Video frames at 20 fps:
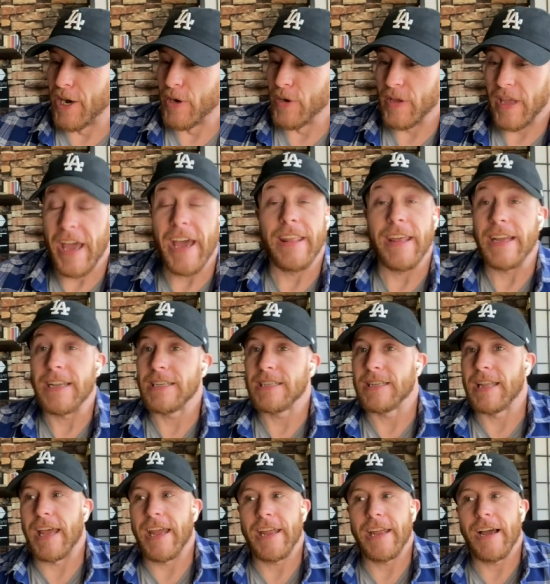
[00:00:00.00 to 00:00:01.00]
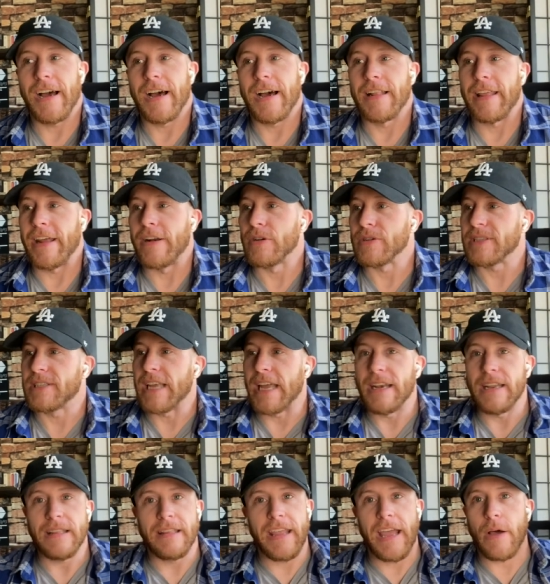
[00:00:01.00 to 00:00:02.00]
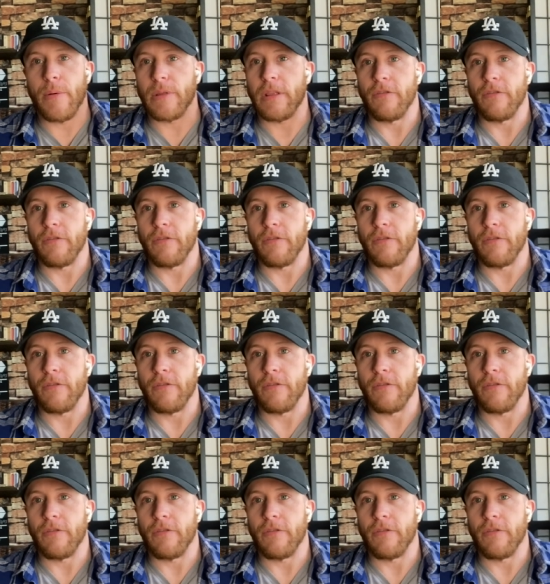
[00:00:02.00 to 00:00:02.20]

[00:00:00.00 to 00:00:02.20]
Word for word: yeah, they they uh, they don't send it down with